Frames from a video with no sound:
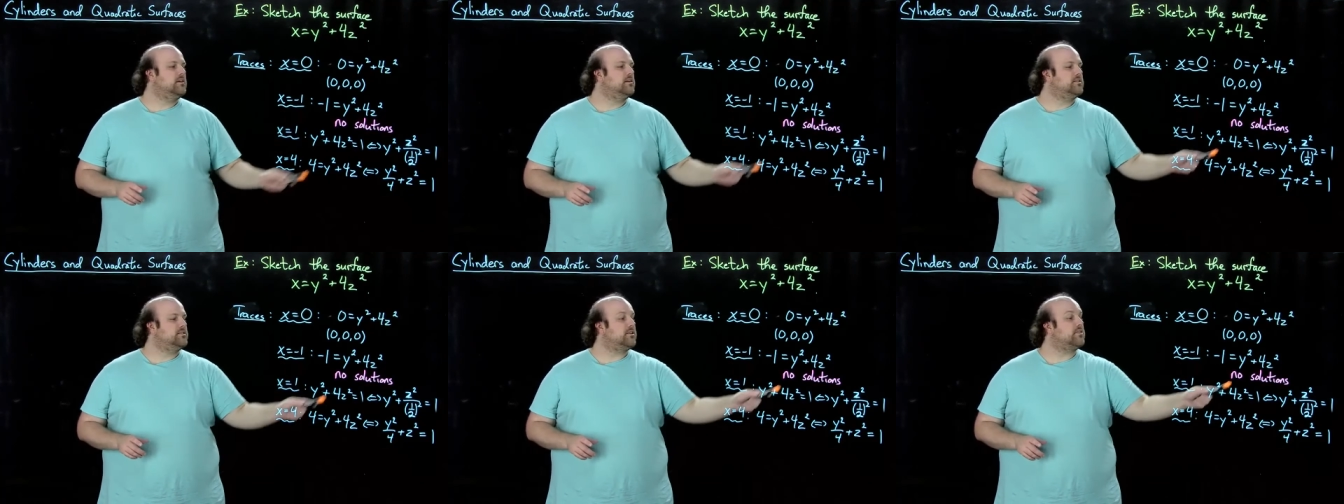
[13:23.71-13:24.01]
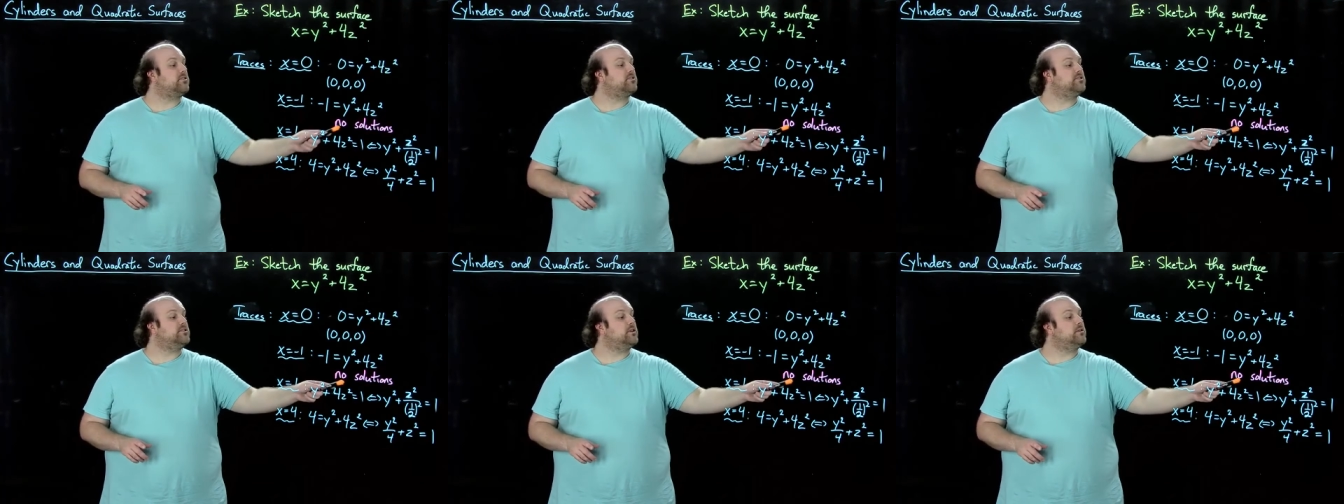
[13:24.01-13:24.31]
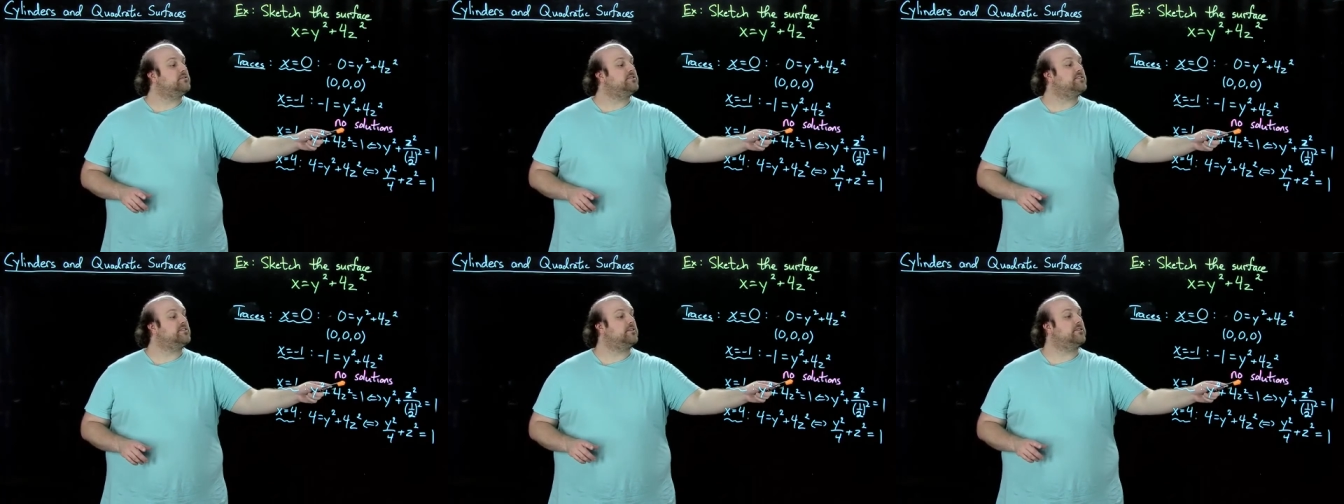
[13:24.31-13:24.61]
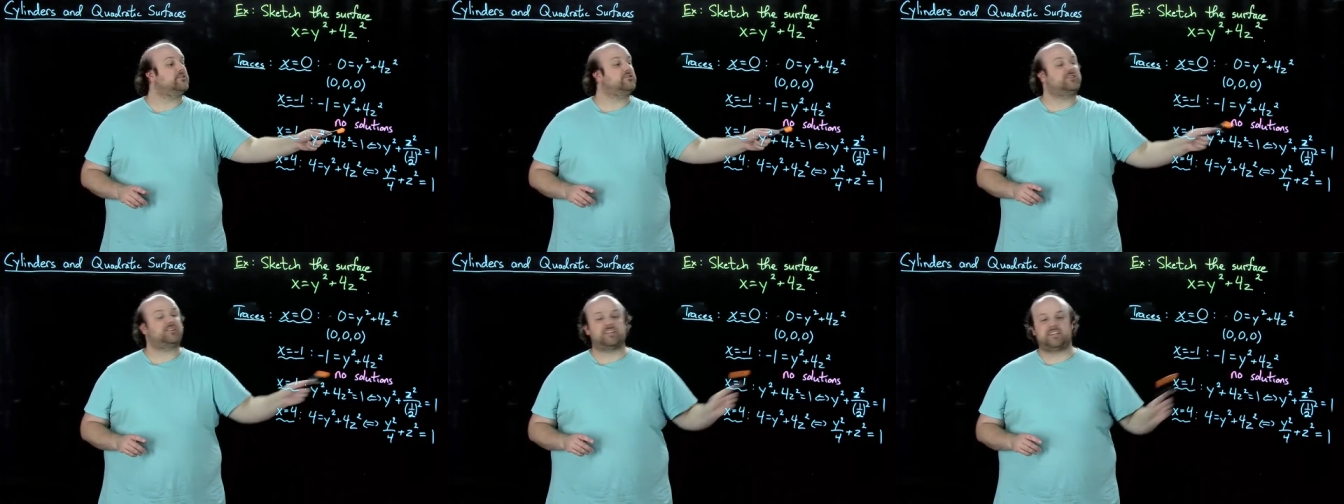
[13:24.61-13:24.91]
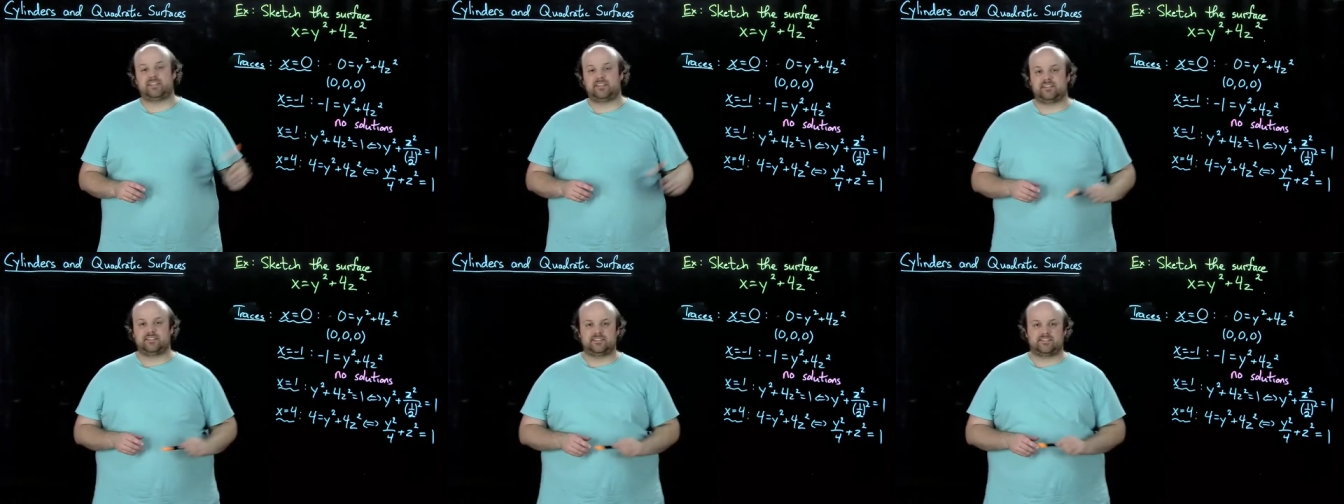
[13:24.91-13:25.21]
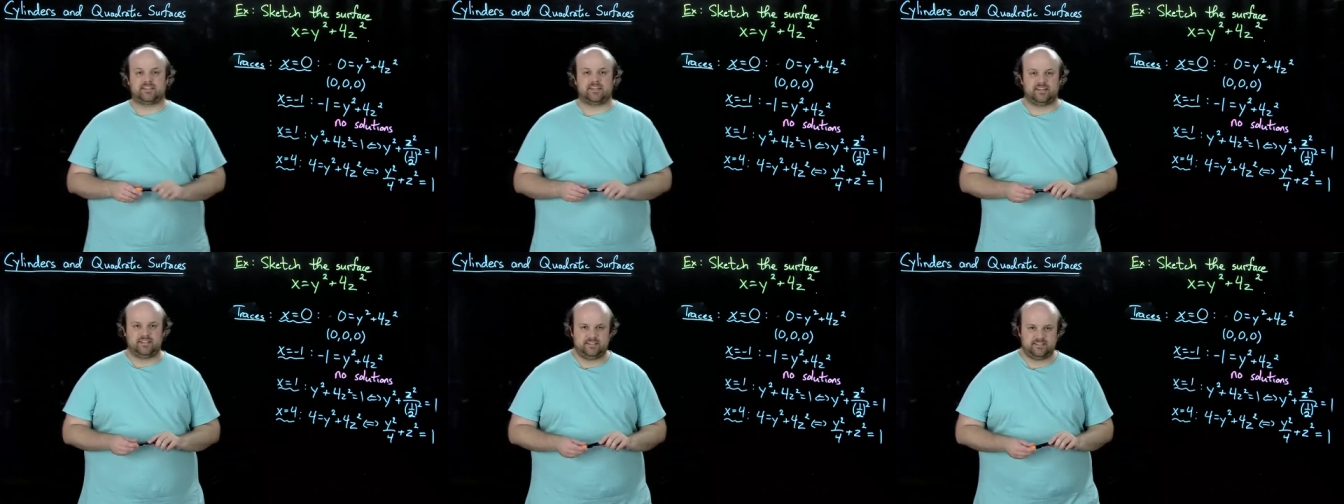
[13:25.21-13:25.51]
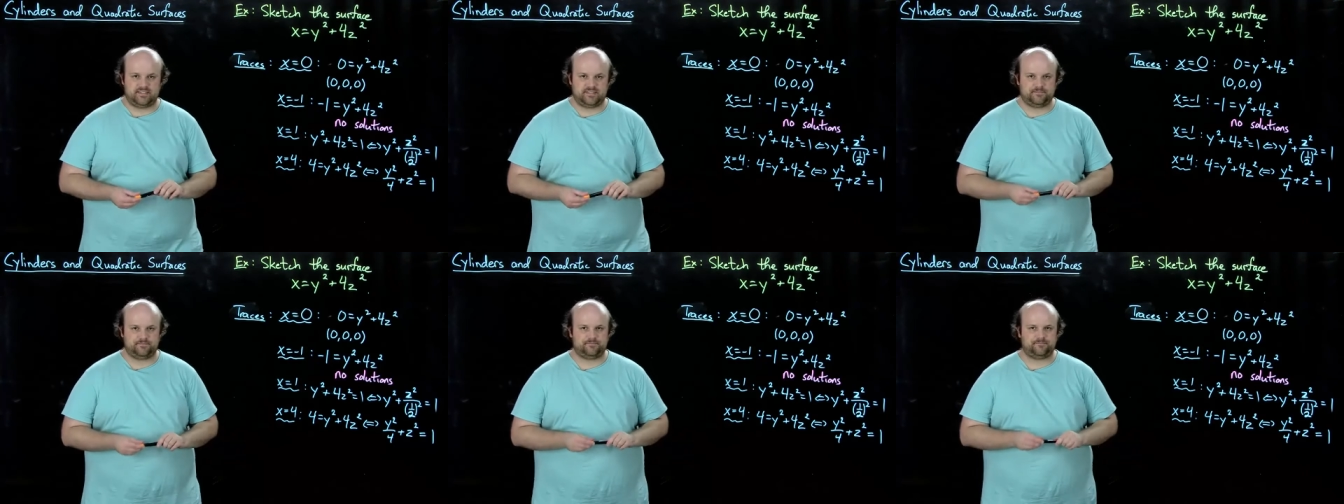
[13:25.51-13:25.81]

So there's no solution in this case.